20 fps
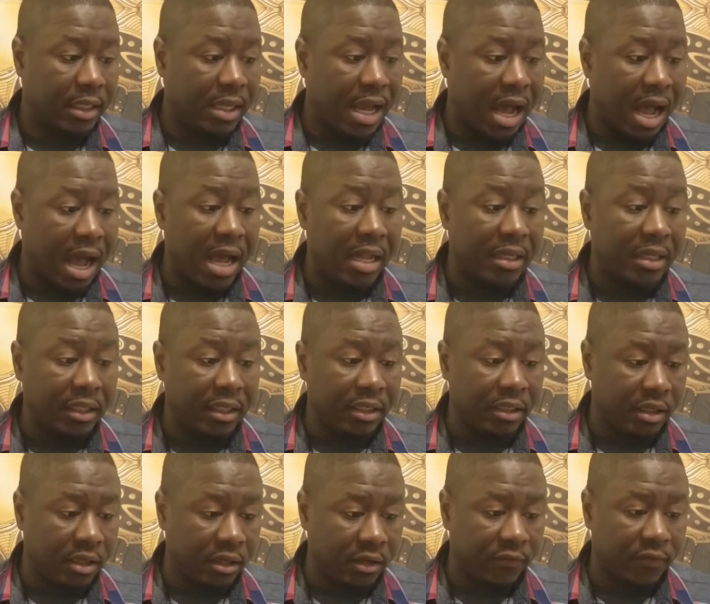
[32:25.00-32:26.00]
Oddly
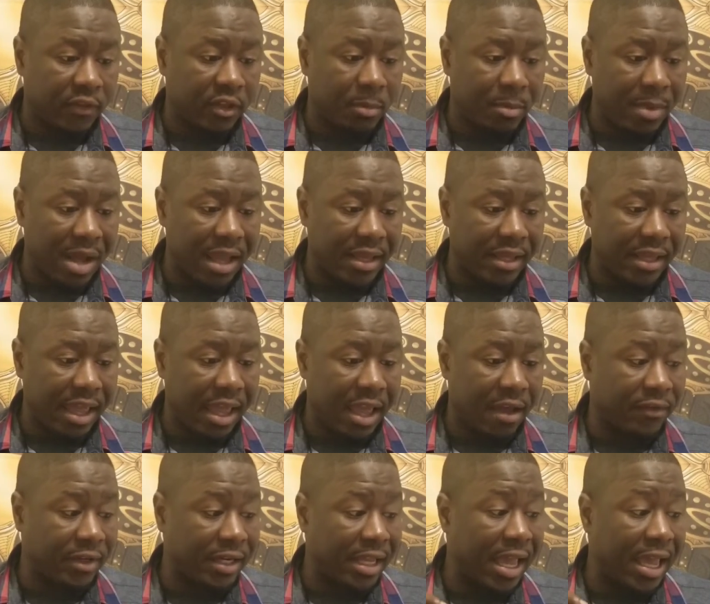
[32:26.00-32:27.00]
enough, the Mayan
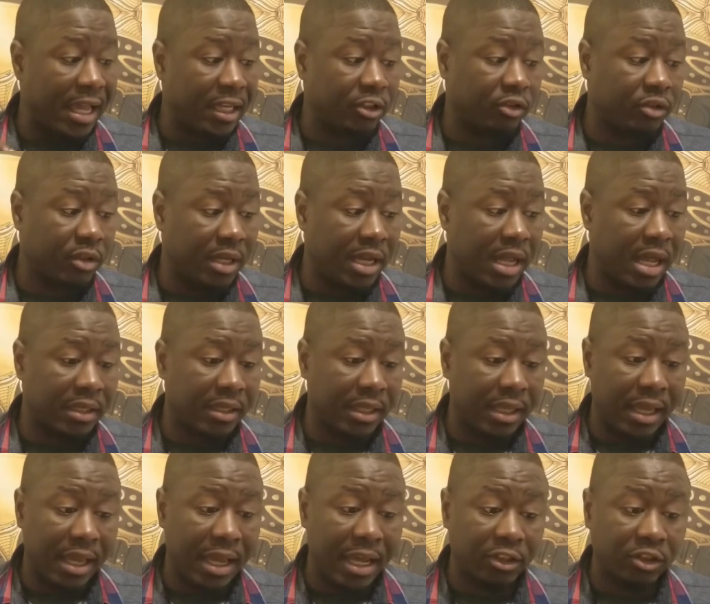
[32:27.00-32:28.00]
have an
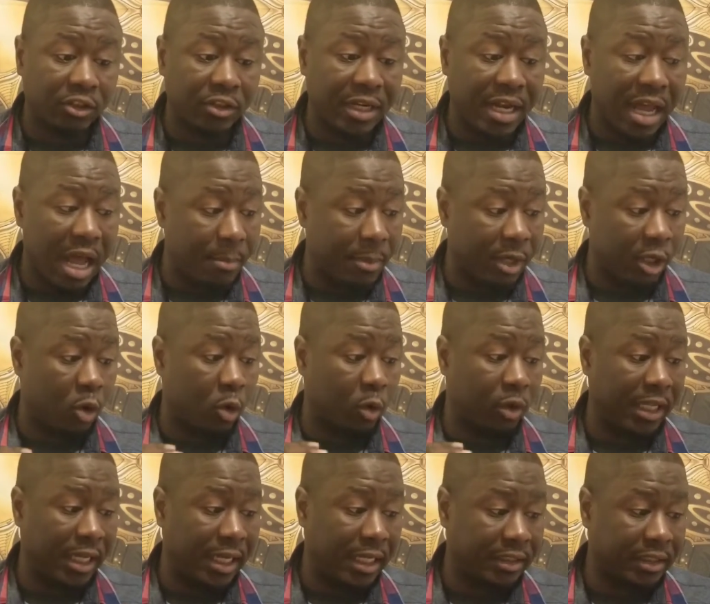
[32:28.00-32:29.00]
astronomical
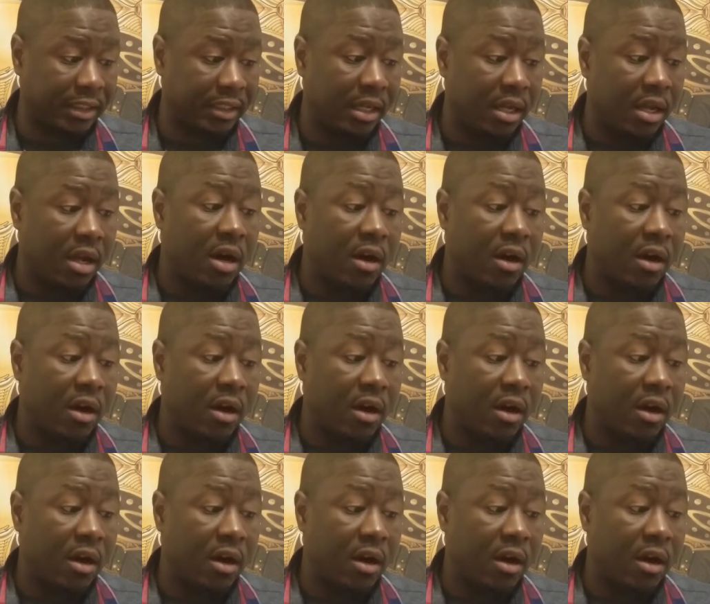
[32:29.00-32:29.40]
legend